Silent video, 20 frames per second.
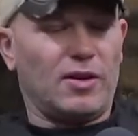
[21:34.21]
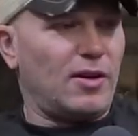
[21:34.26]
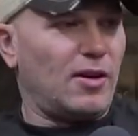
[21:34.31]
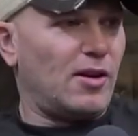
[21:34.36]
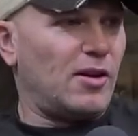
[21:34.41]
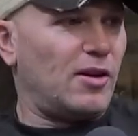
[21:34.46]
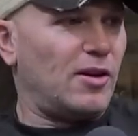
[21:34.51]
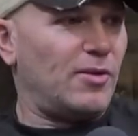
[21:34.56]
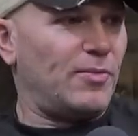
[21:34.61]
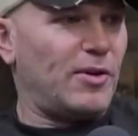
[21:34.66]

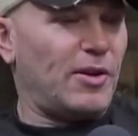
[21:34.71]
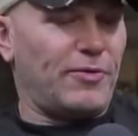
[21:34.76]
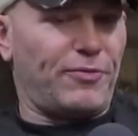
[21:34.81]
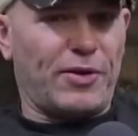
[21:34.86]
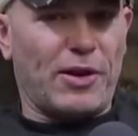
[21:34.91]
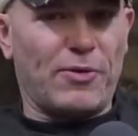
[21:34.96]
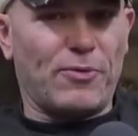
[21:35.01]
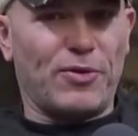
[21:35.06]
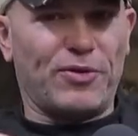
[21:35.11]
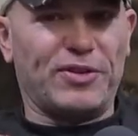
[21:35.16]
If
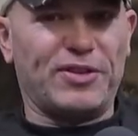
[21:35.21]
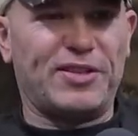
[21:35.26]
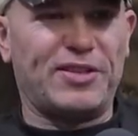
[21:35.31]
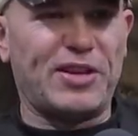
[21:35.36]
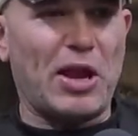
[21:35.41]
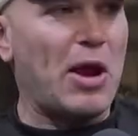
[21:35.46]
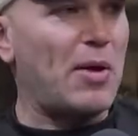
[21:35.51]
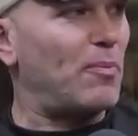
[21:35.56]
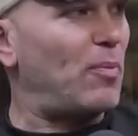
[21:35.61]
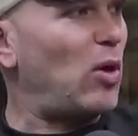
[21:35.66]
they were the
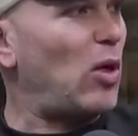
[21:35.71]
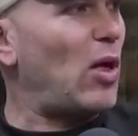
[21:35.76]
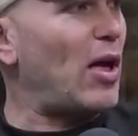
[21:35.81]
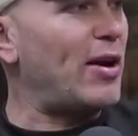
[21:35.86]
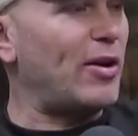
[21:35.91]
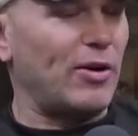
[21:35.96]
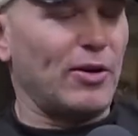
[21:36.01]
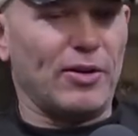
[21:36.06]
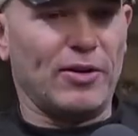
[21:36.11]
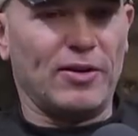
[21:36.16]
same
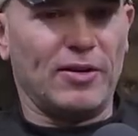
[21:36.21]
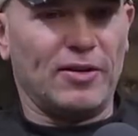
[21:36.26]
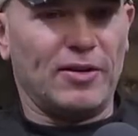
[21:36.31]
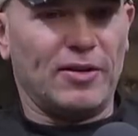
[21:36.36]
player,